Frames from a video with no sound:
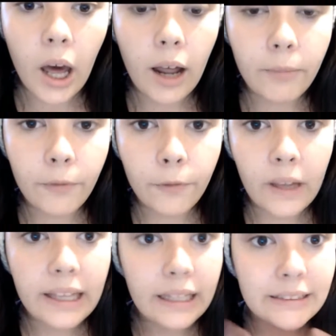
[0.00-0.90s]
Um,
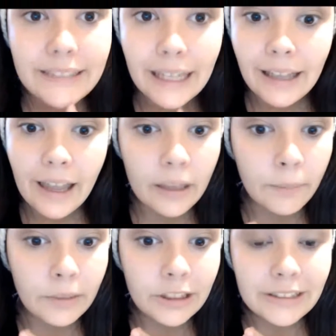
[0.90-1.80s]
faking satellite
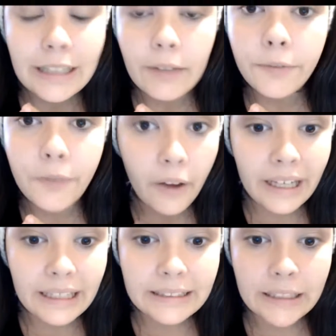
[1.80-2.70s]
images, they're
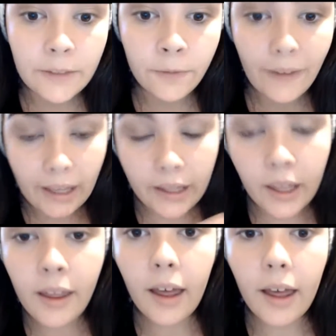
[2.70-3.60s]
very easy to fake.
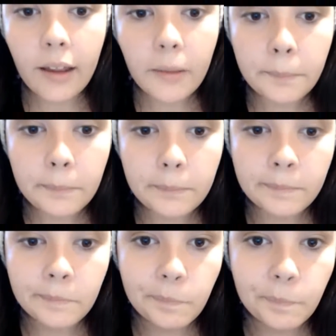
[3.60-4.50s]
Um,
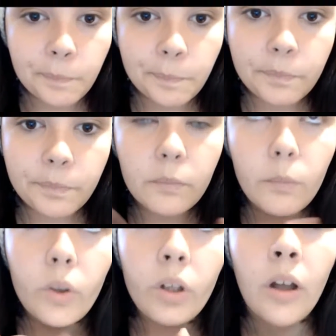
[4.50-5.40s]

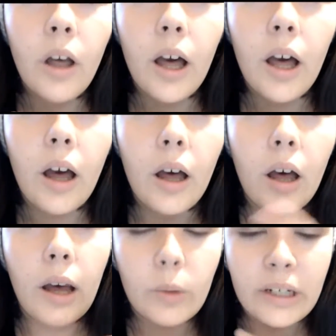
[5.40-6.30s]
uh,
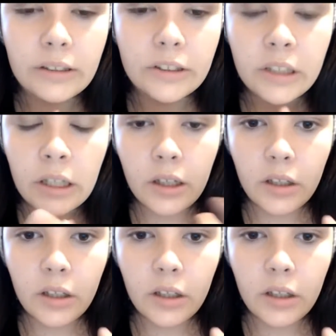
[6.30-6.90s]
what else?